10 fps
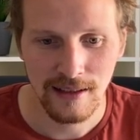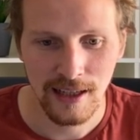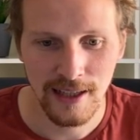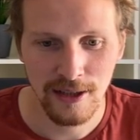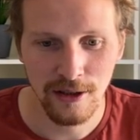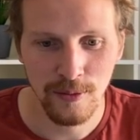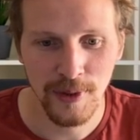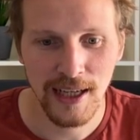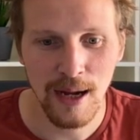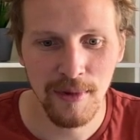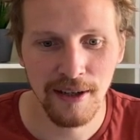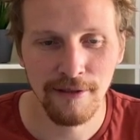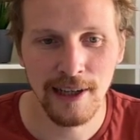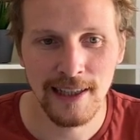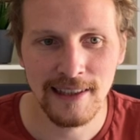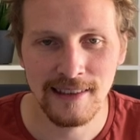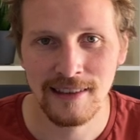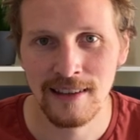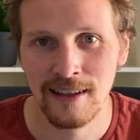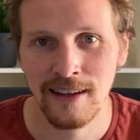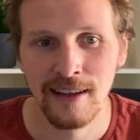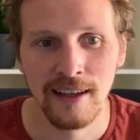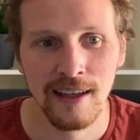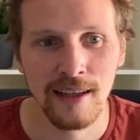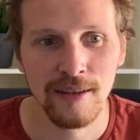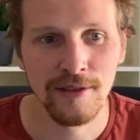click on Become an Affiliate. If you